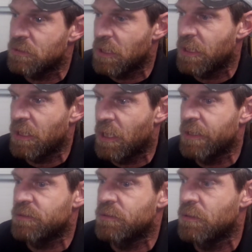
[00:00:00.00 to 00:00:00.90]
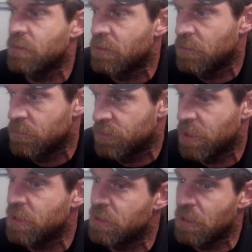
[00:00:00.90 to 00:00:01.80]
tell you the honest truth,
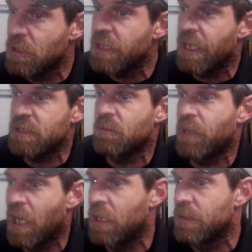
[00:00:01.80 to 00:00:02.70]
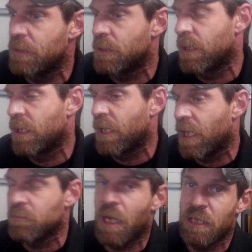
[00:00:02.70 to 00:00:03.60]
she still gets about
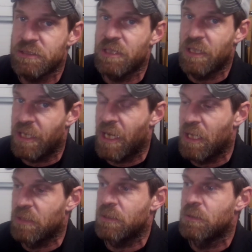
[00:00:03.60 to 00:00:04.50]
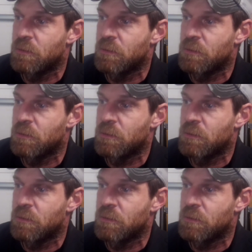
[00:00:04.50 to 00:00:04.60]
8 miles to the gallon,